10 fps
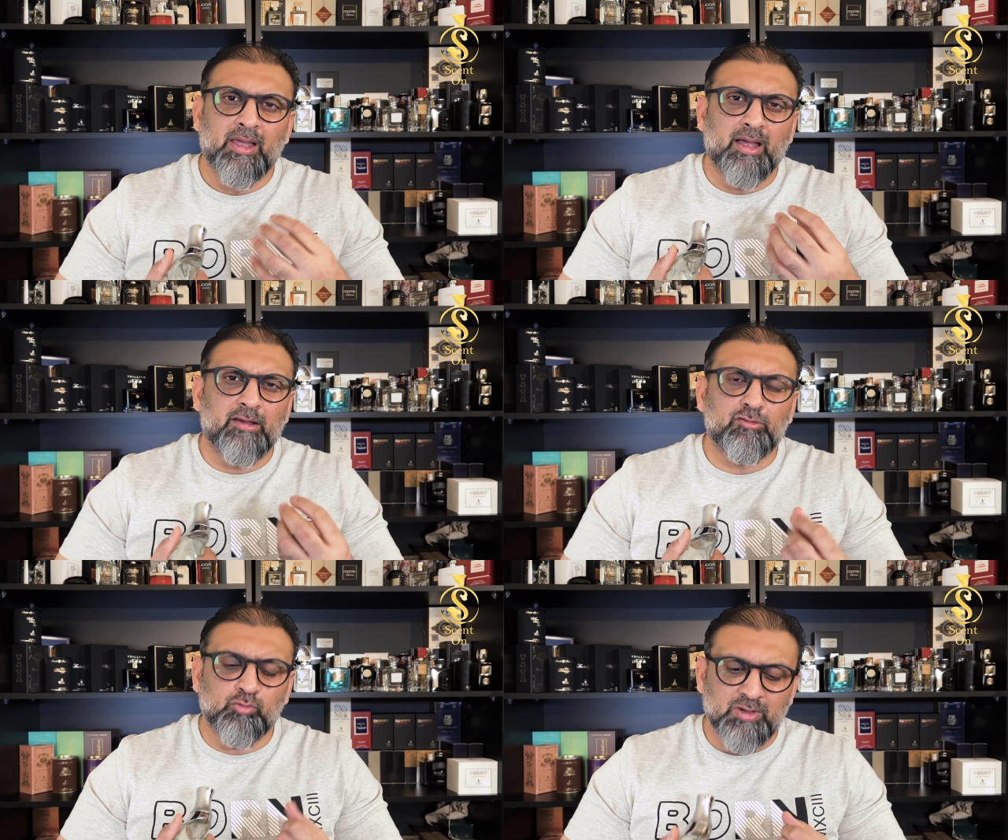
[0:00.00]
uh,
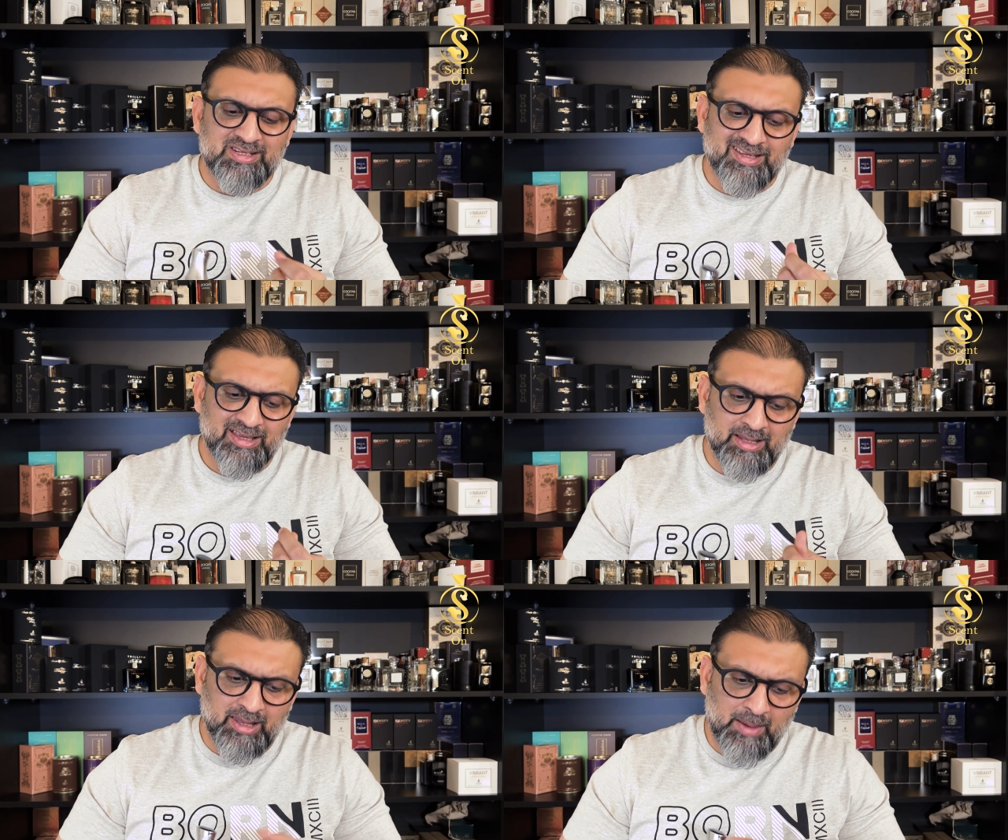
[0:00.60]
sweet
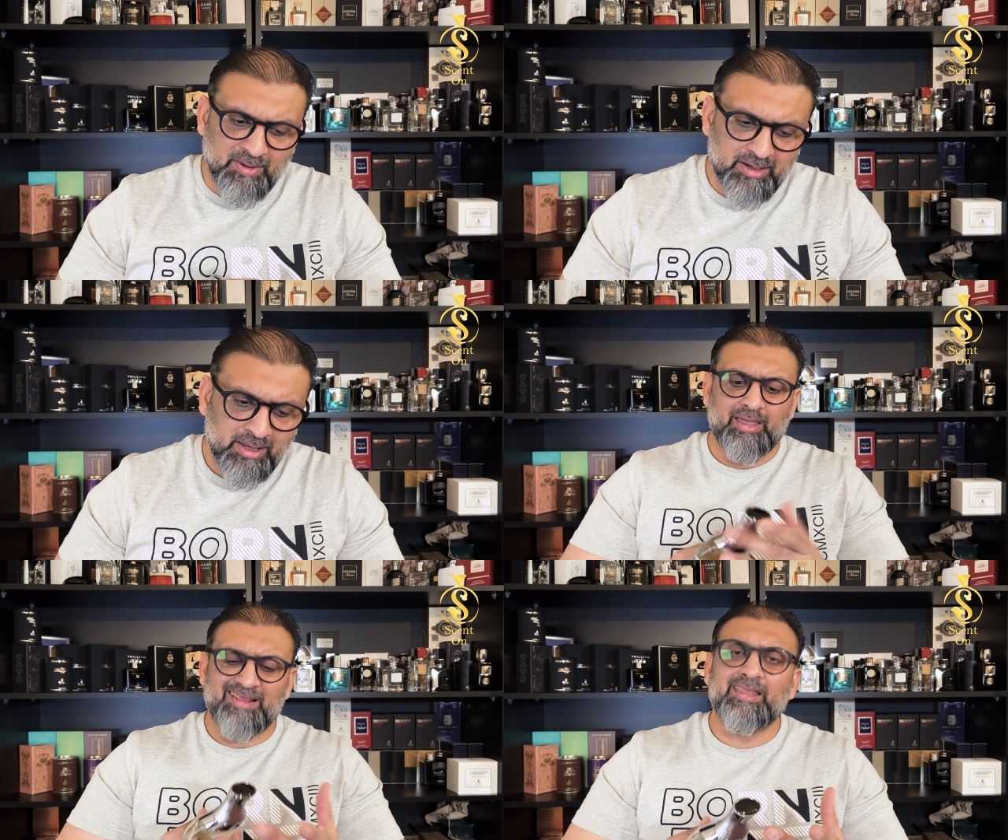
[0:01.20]
lemon
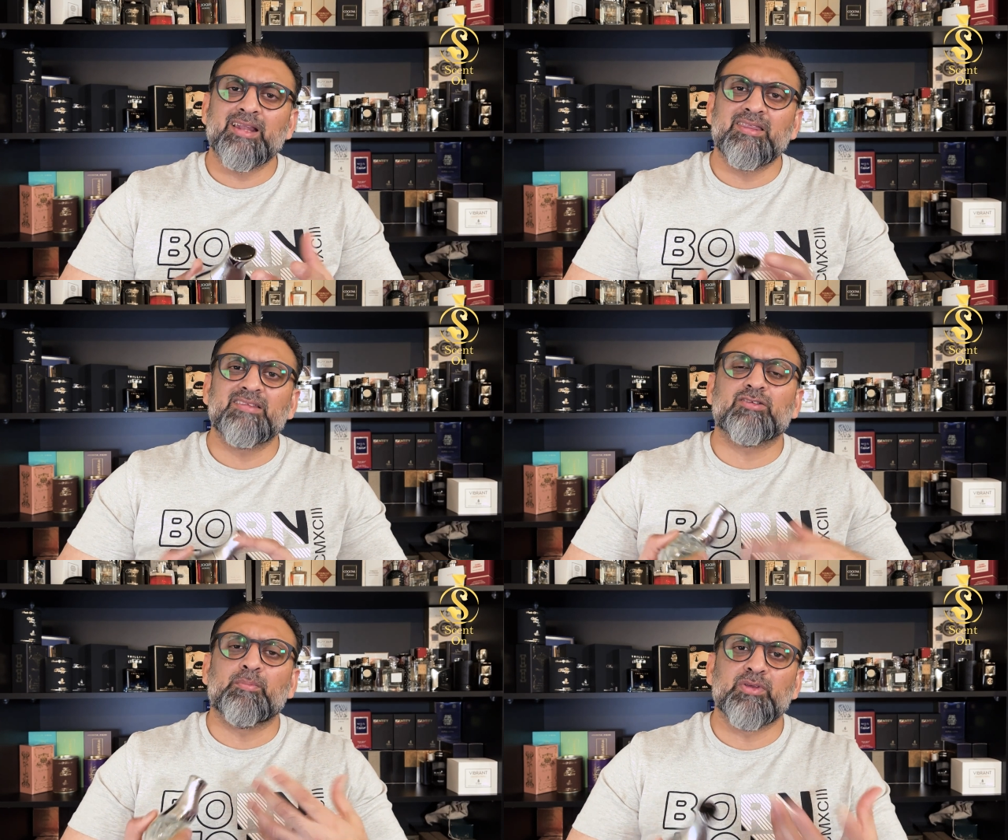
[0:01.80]
and then
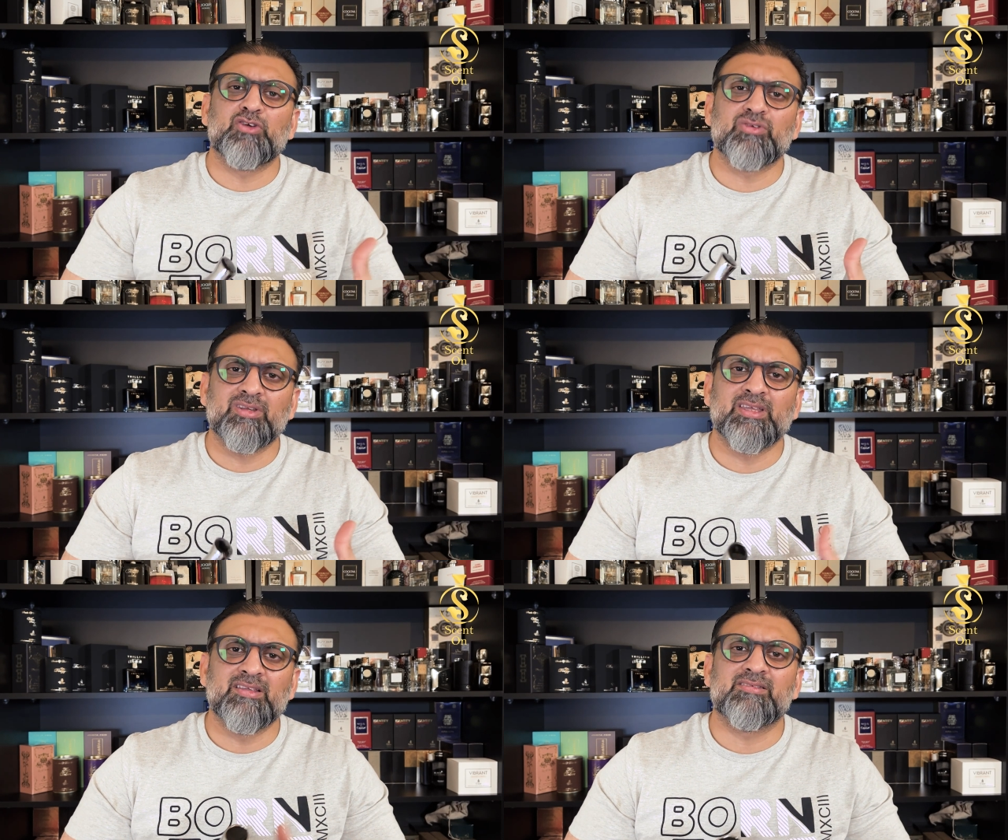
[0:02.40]
this combination
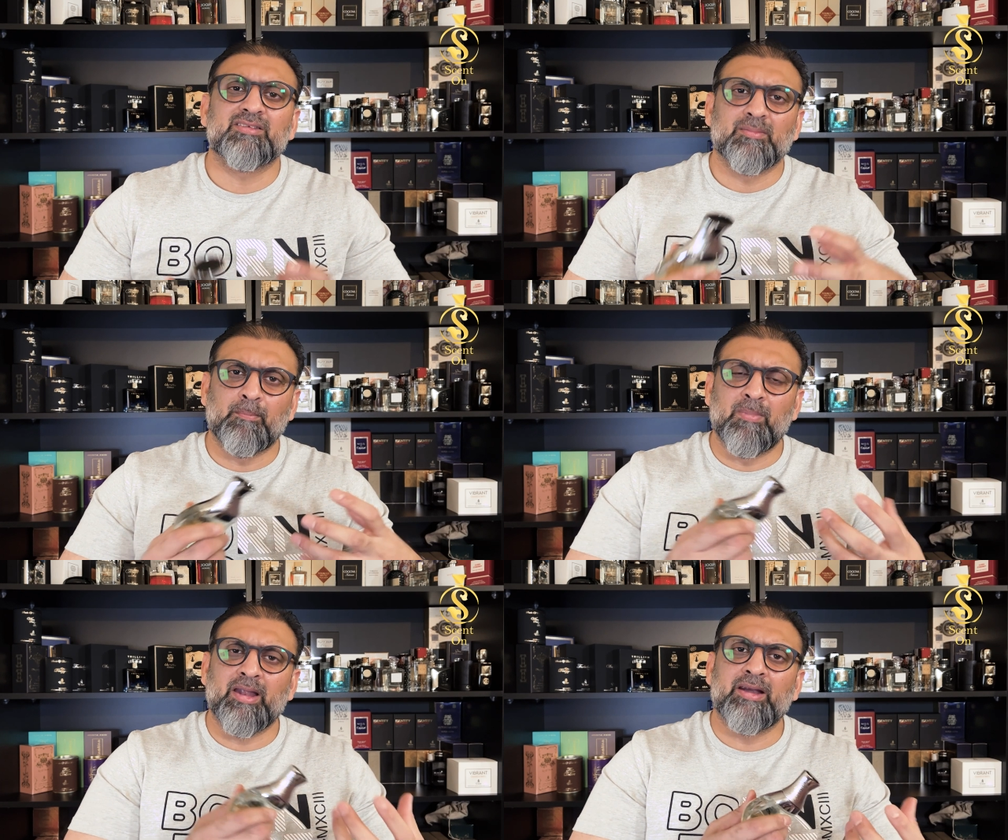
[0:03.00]
is
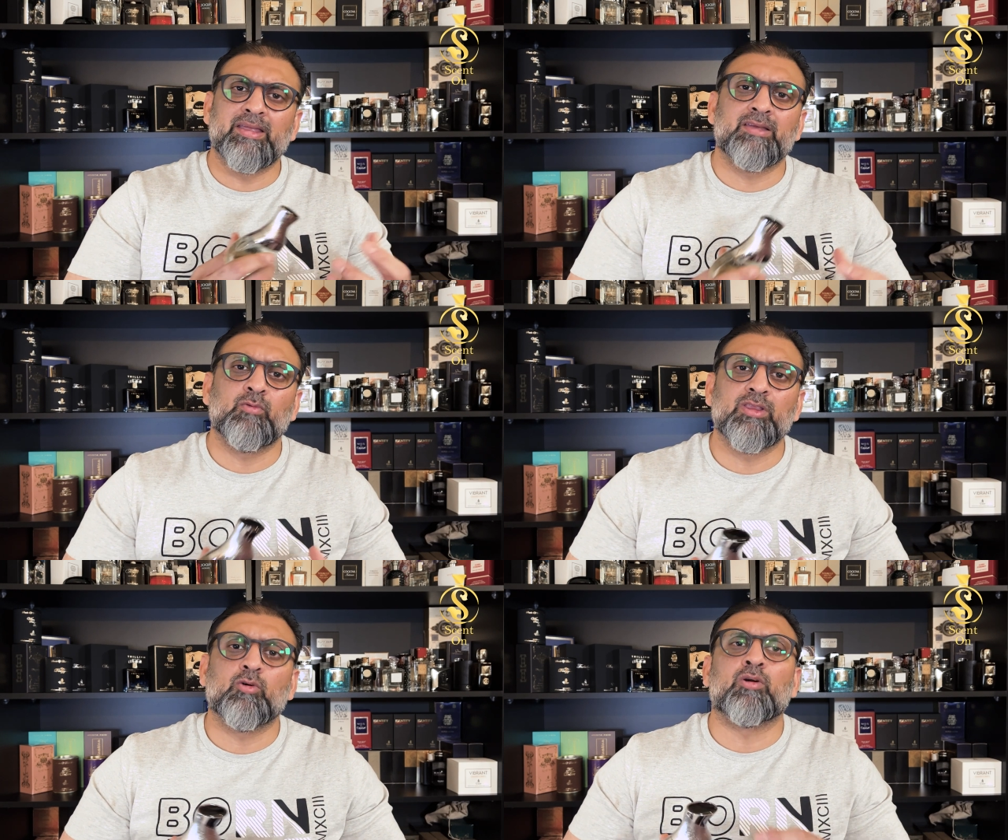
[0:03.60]
blending
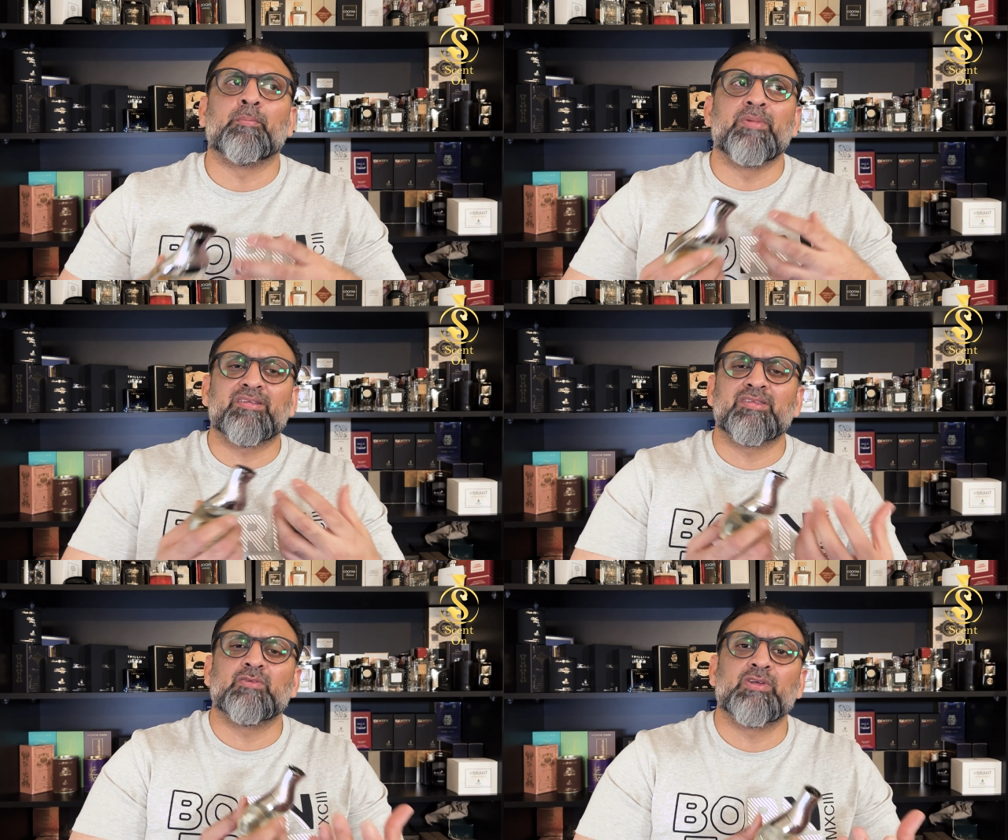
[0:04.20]
with or
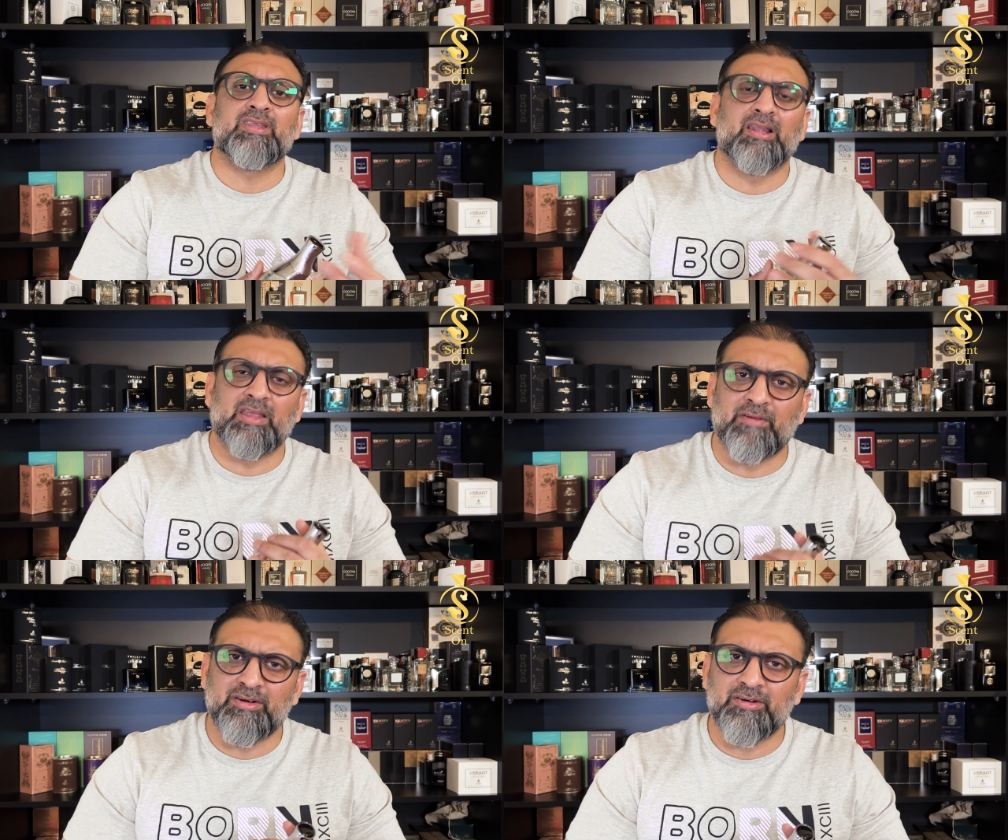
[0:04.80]
mixing with
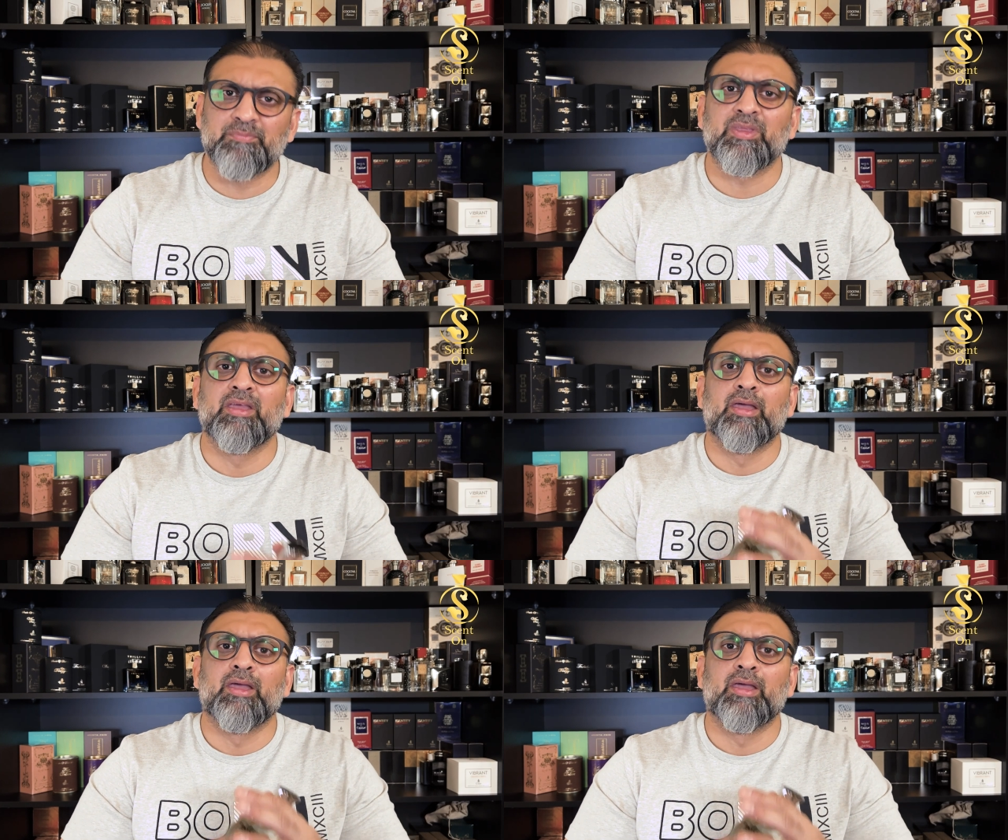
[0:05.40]
lavender